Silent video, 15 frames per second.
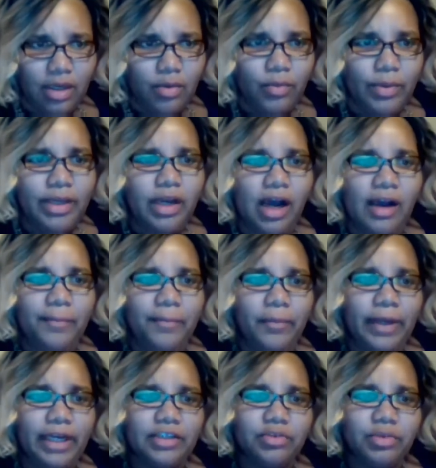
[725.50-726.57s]
We
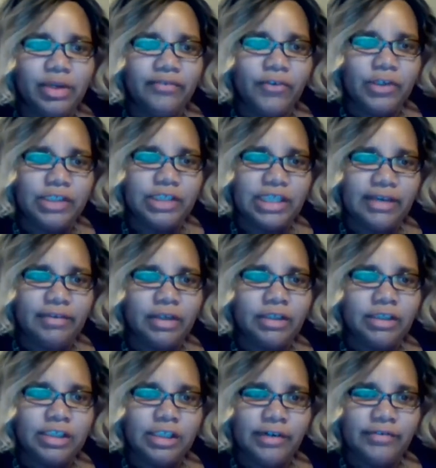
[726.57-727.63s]
operate a 24/7
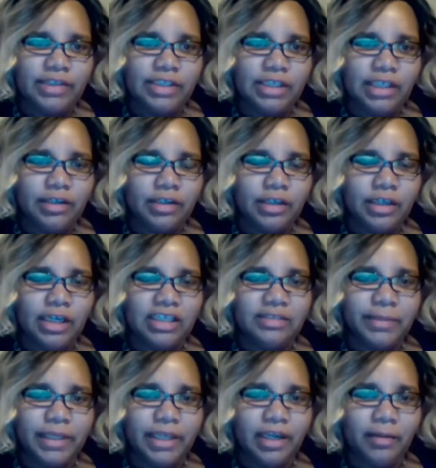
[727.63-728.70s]
service center.
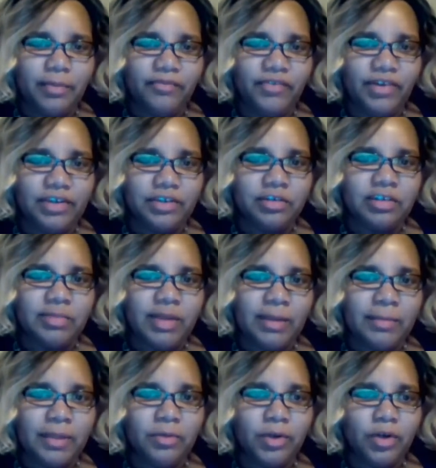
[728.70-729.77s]
Customer care professionals may
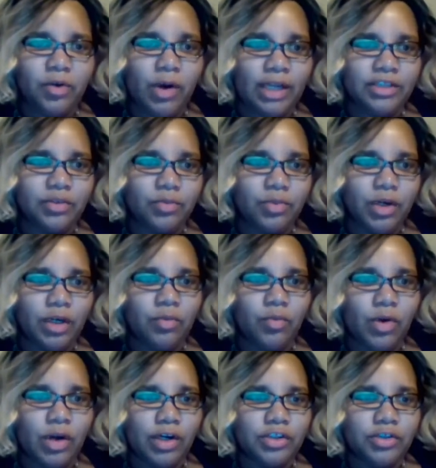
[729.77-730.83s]
be required to work
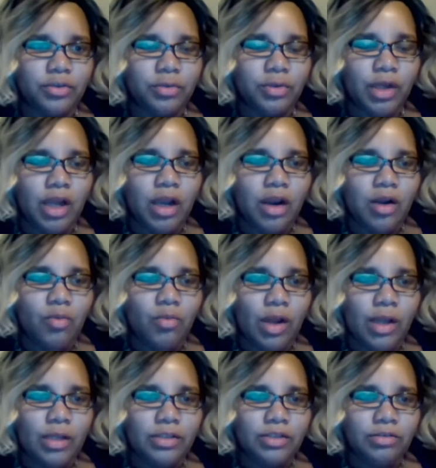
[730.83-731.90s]
one, two,
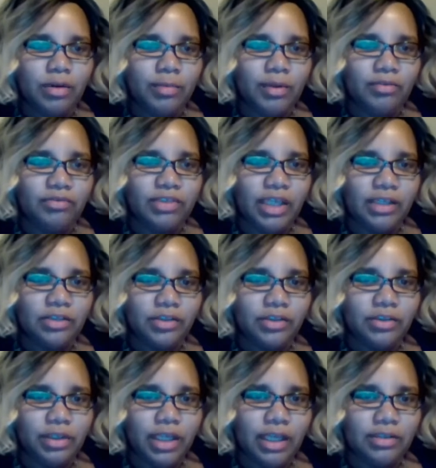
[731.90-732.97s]
or both days. Are
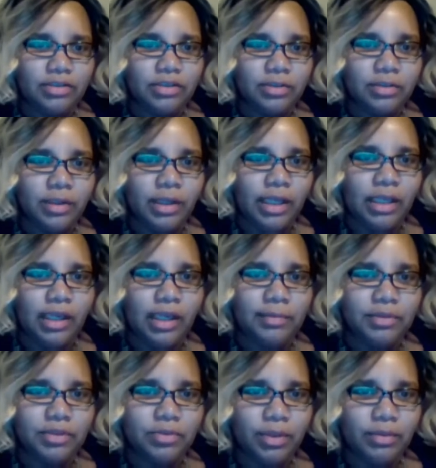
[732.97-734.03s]
you allowed to and able
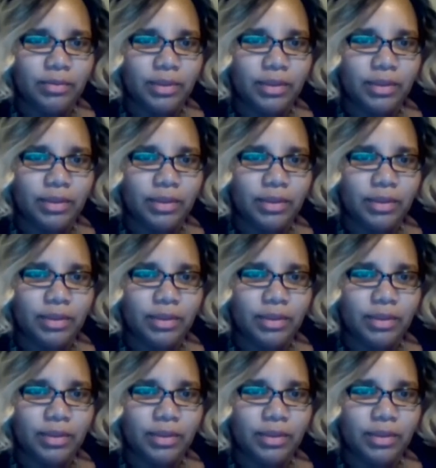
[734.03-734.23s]
to work?